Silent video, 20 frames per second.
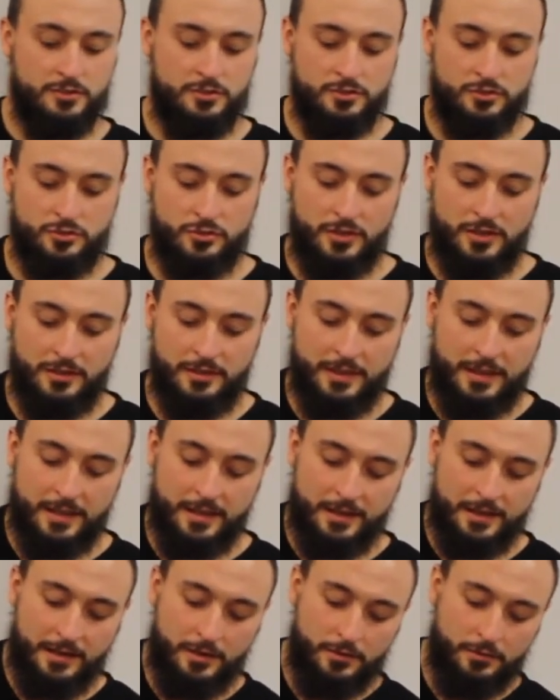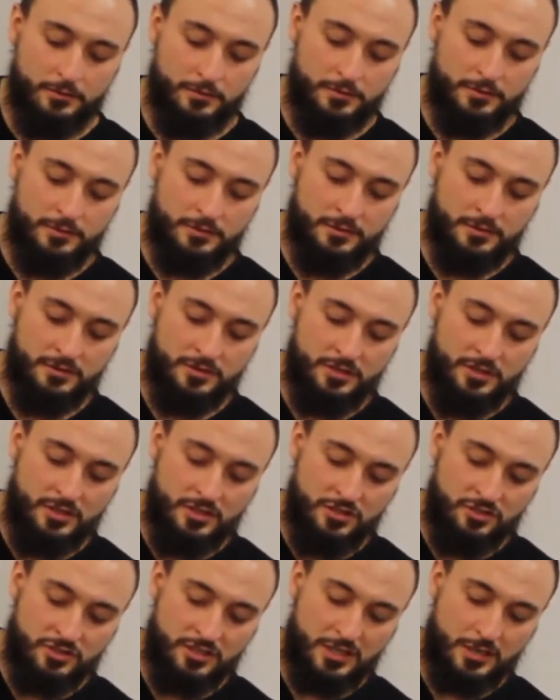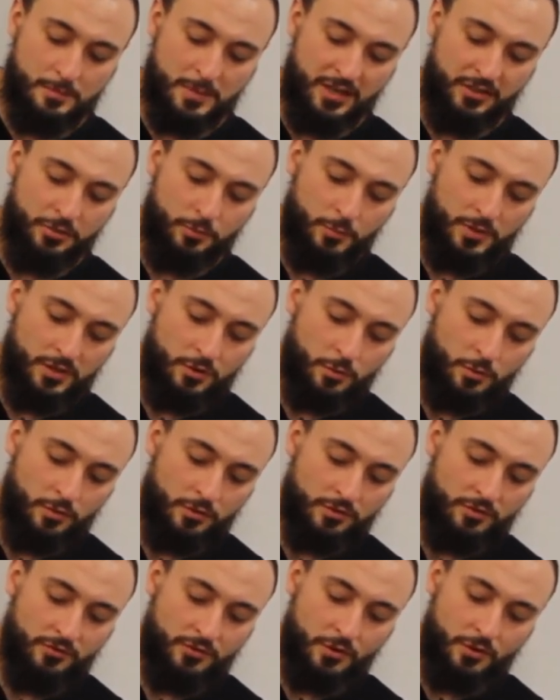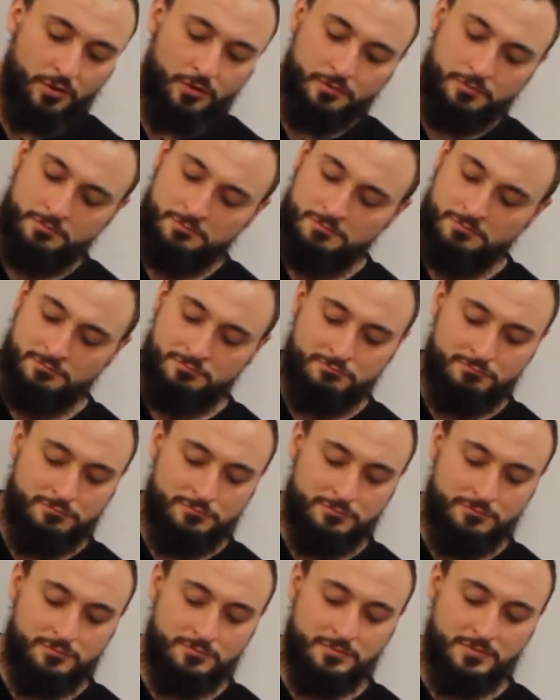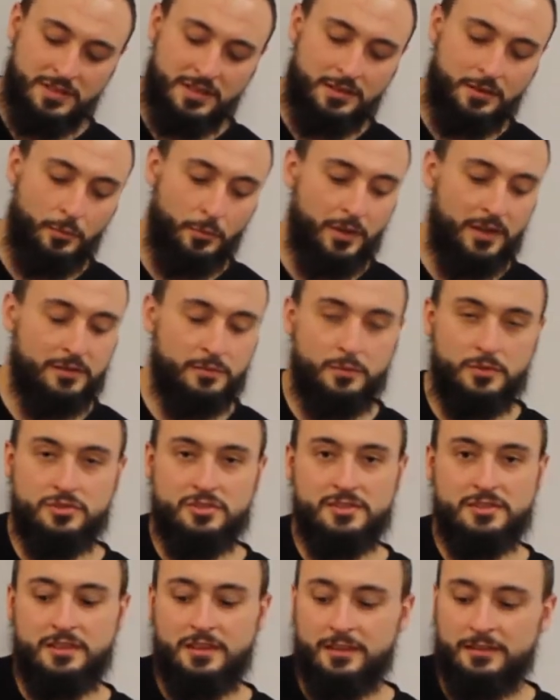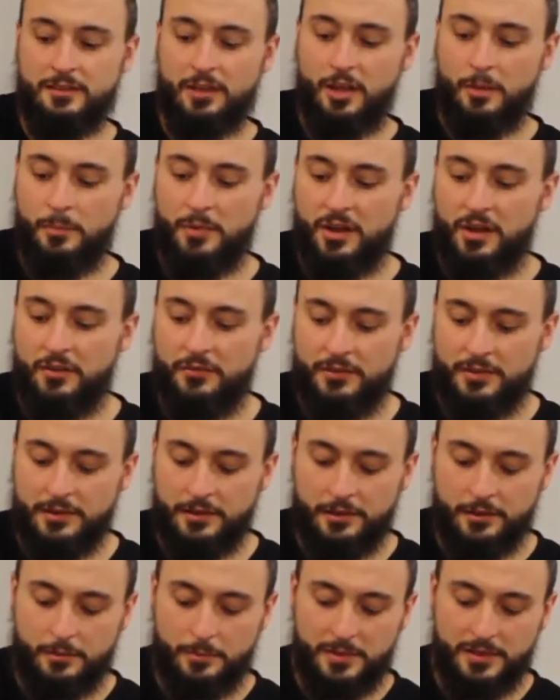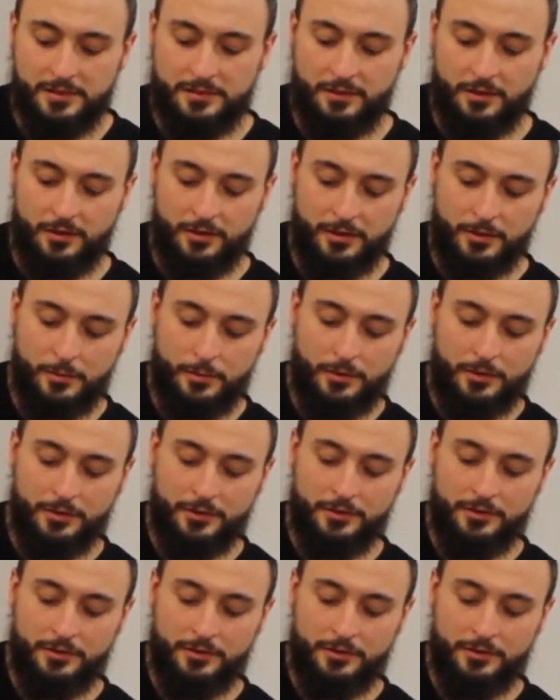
Strain that out. You get about 3/4 full. And the rest, we're just going to top off with a little bit of tonic water.